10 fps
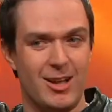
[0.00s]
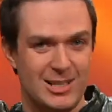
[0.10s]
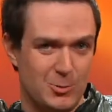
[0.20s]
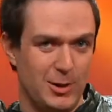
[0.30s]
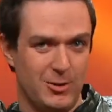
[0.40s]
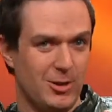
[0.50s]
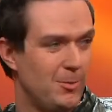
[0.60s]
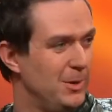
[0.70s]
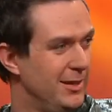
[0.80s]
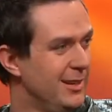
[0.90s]
like Twitter
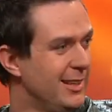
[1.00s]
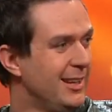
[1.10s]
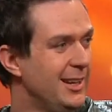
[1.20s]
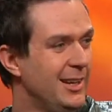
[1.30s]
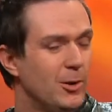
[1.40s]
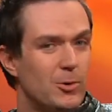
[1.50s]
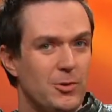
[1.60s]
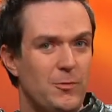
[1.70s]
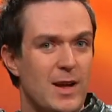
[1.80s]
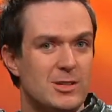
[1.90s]
up, and
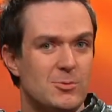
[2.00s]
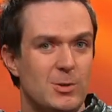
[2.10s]
the fans